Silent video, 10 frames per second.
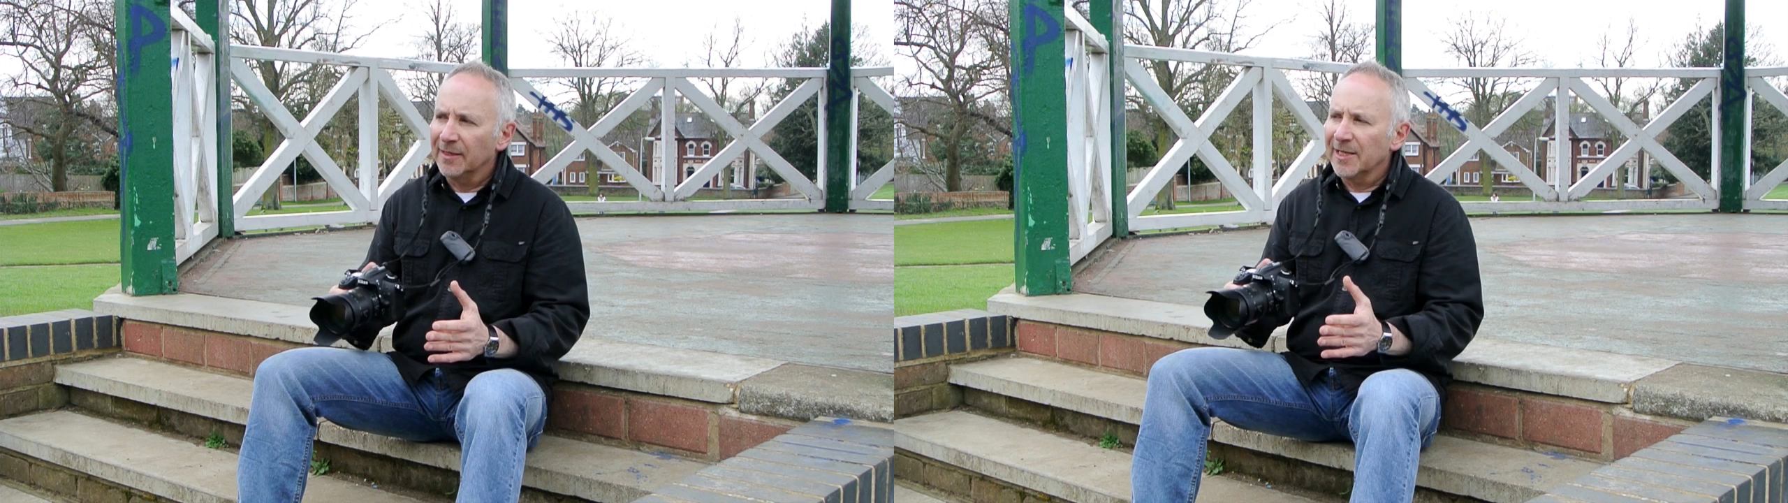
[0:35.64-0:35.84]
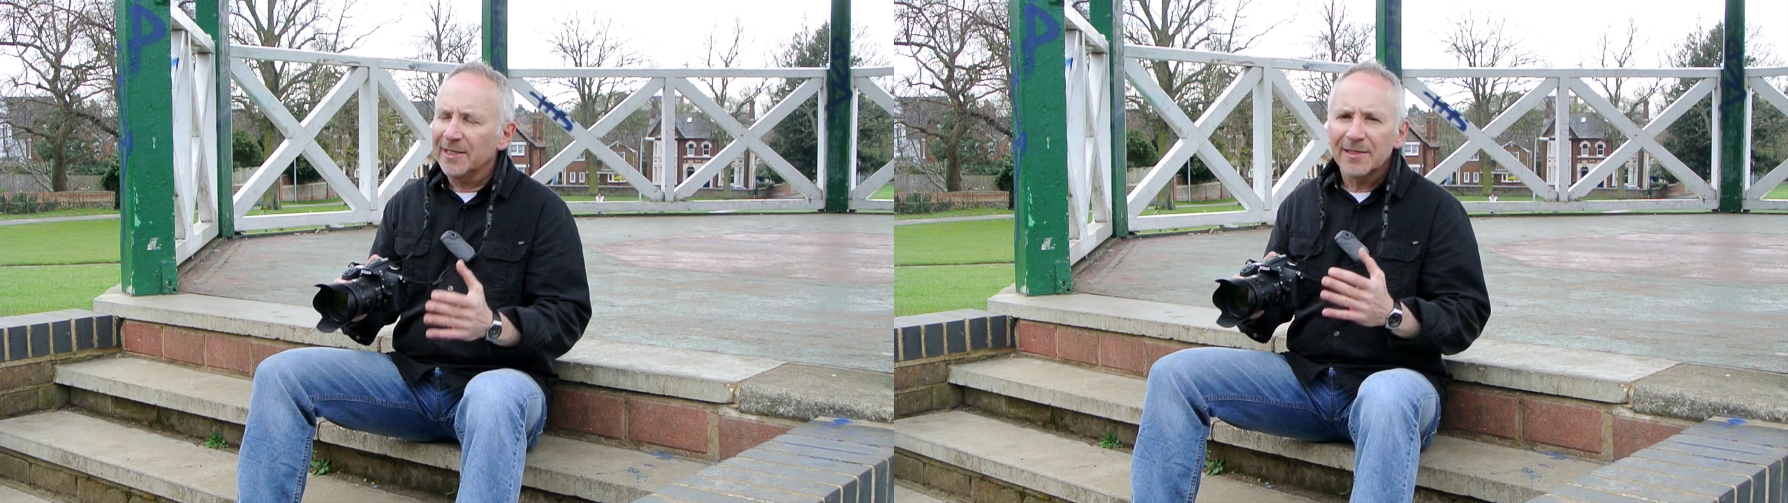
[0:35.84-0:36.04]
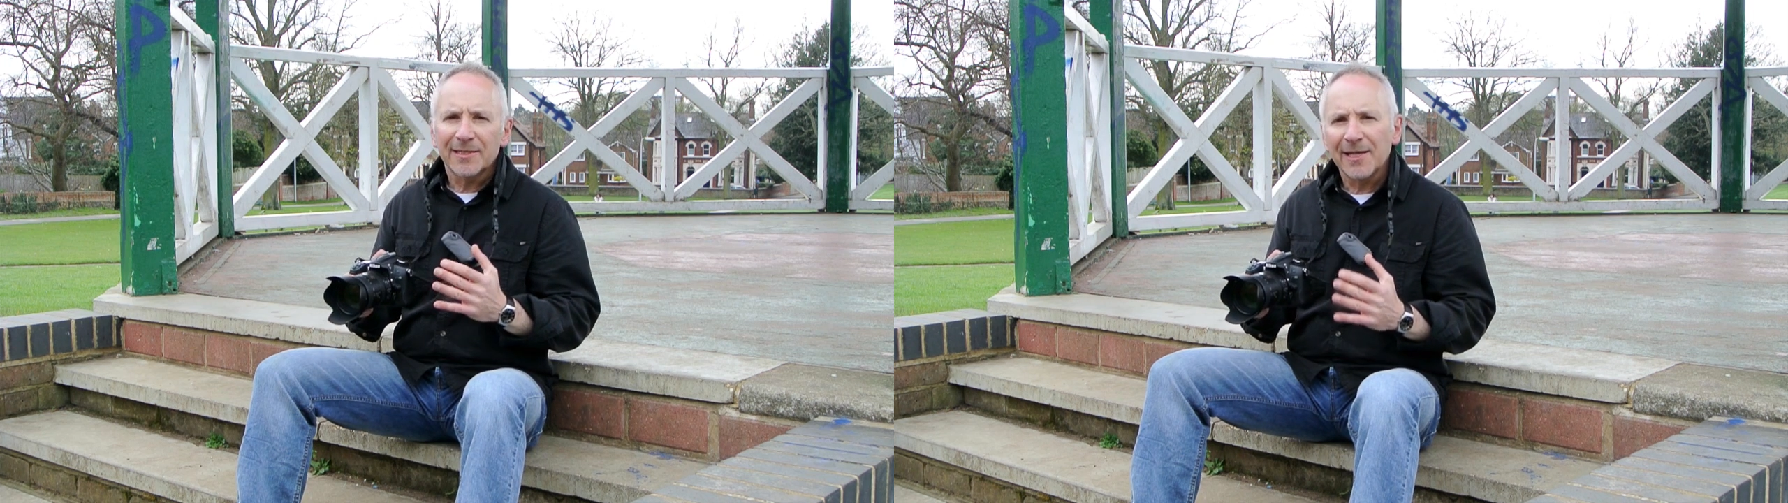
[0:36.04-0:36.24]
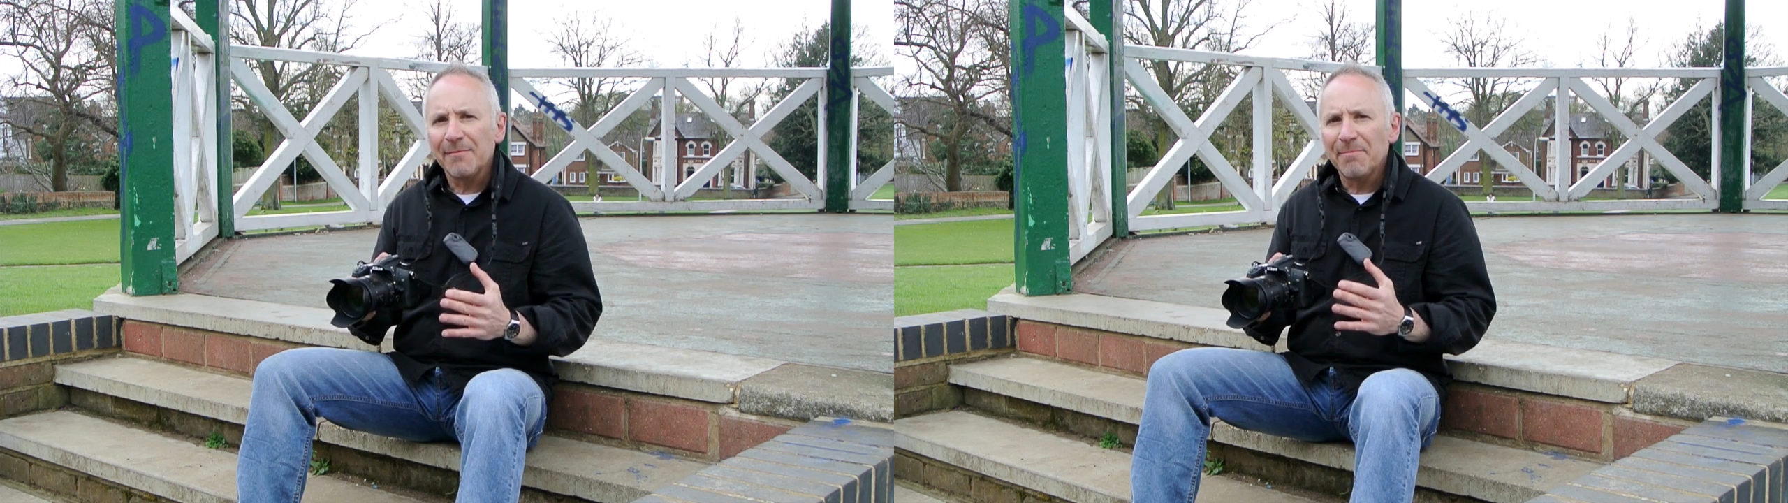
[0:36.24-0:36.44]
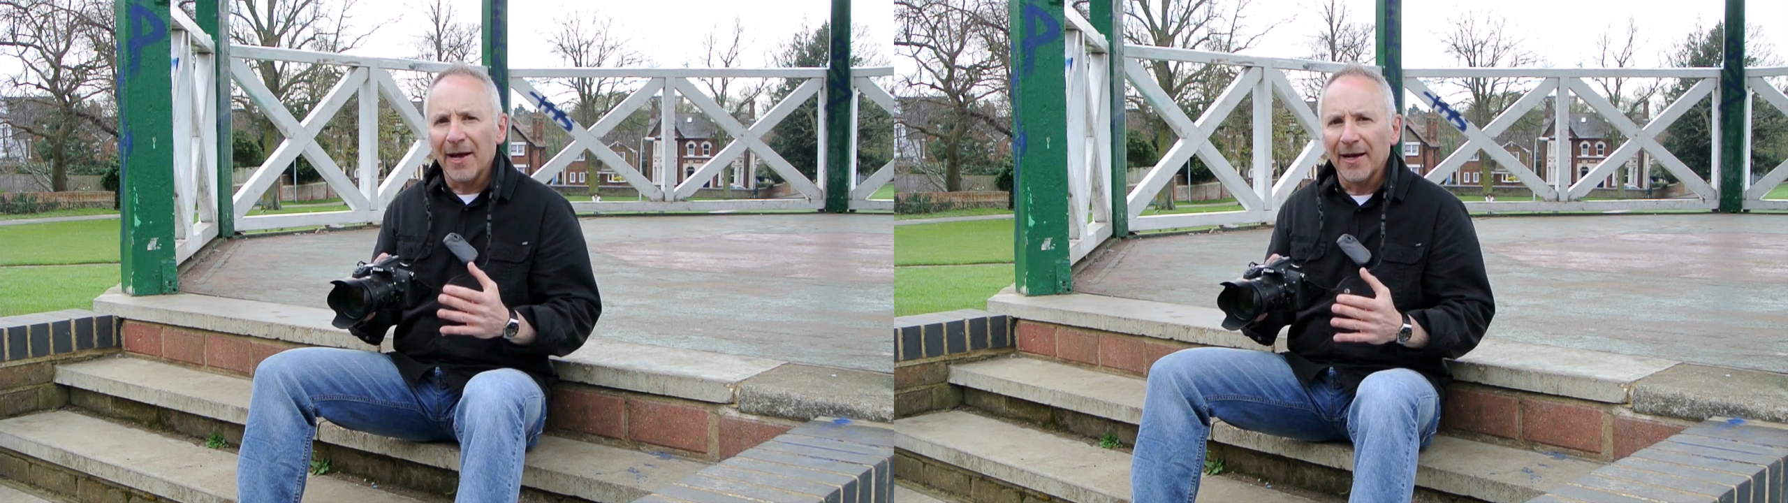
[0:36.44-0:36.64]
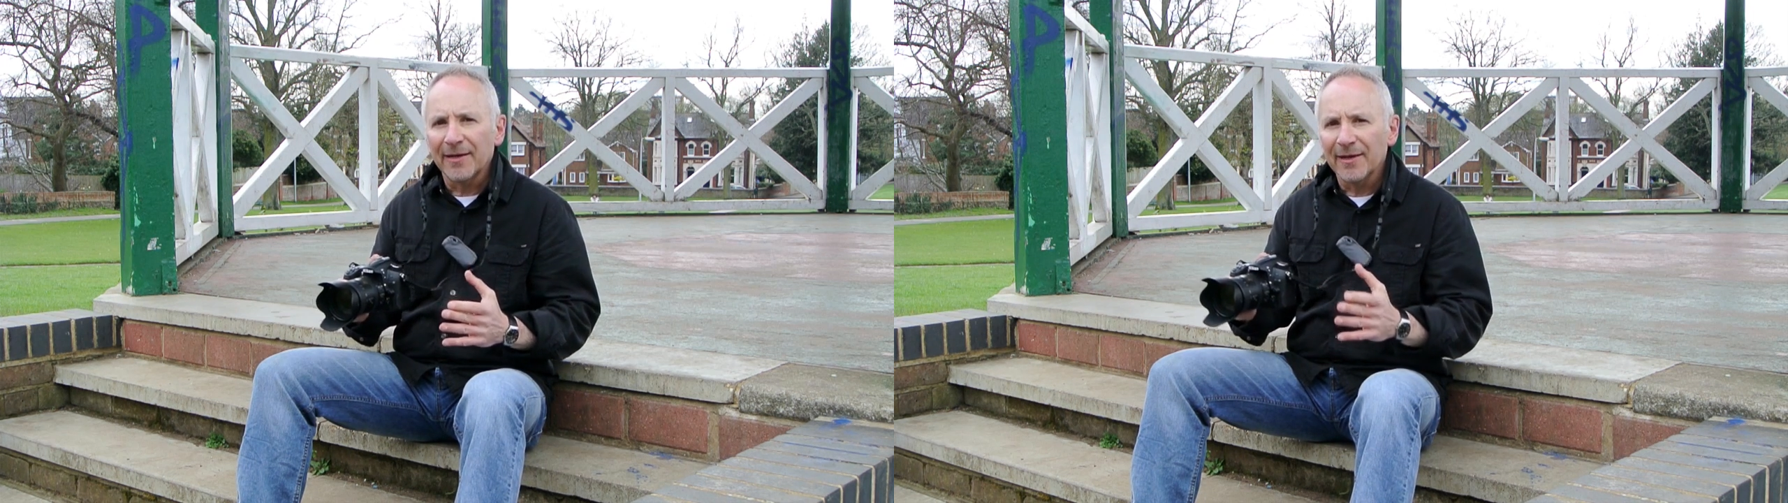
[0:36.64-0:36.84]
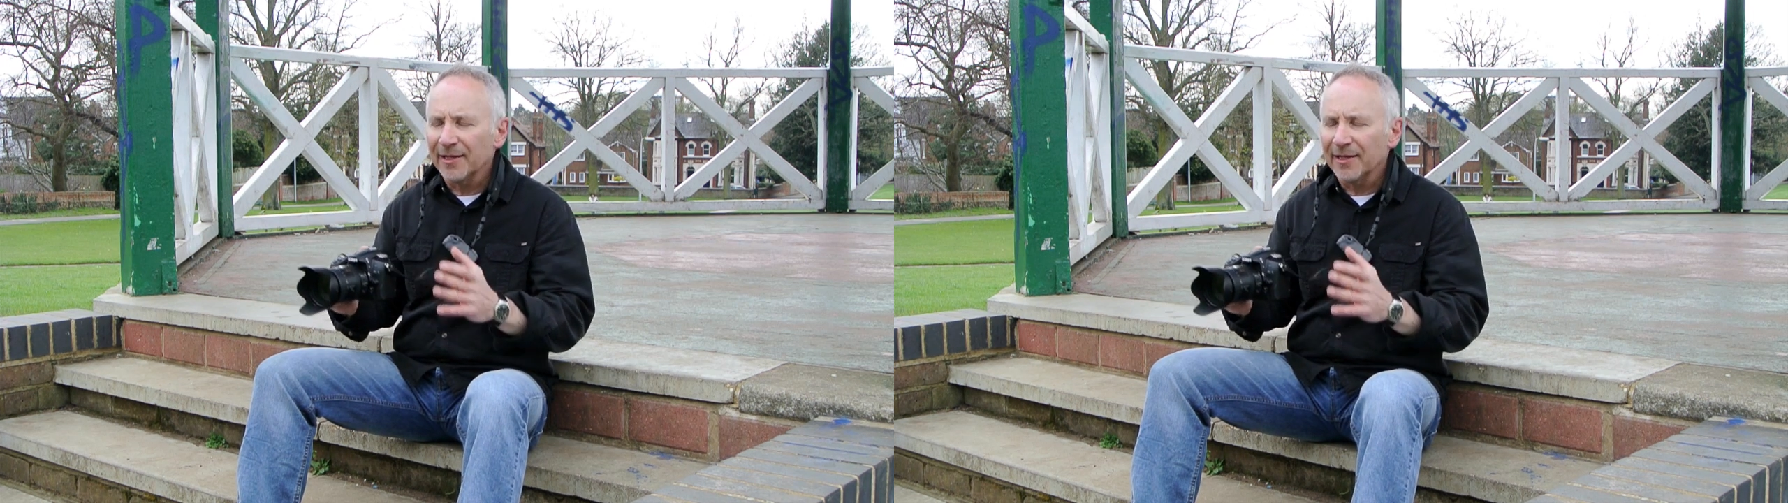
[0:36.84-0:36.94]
I then sat back